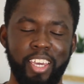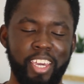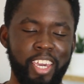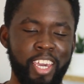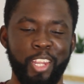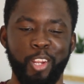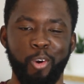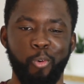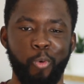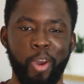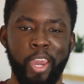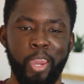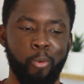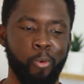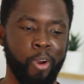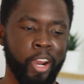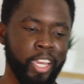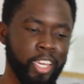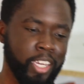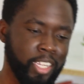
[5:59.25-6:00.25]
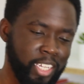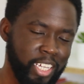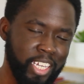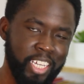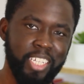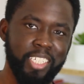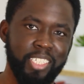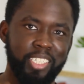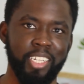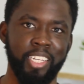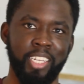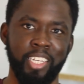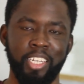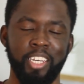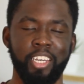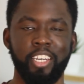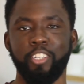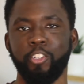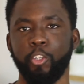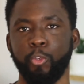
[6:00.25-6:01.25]
in a way where I can easily
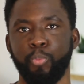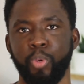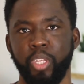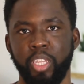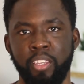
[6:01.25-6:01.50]
just pick